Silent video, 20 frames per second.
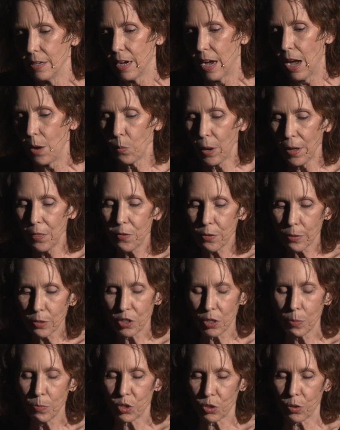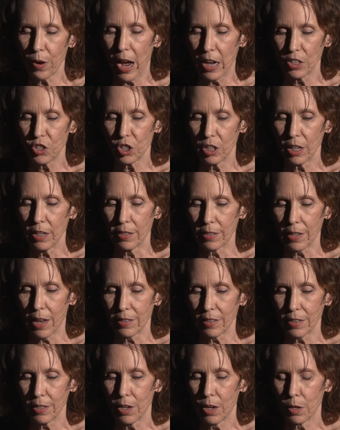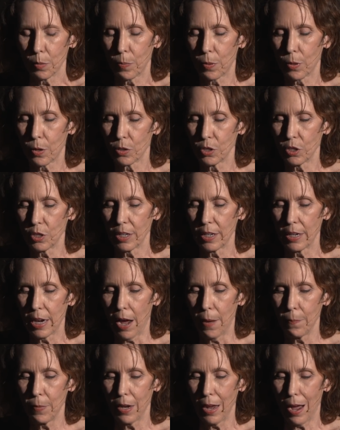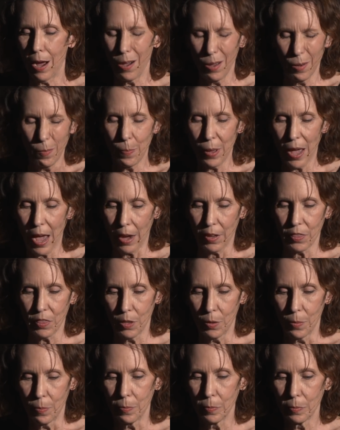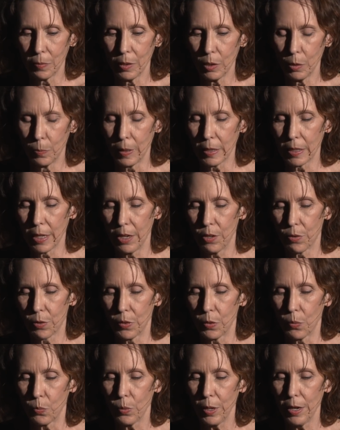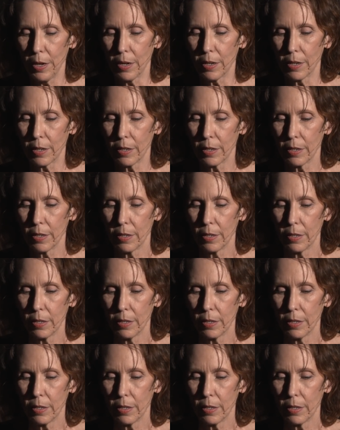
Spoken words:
I went through some tragedies as a young person. I'm going to unpack them a little bit later in the week.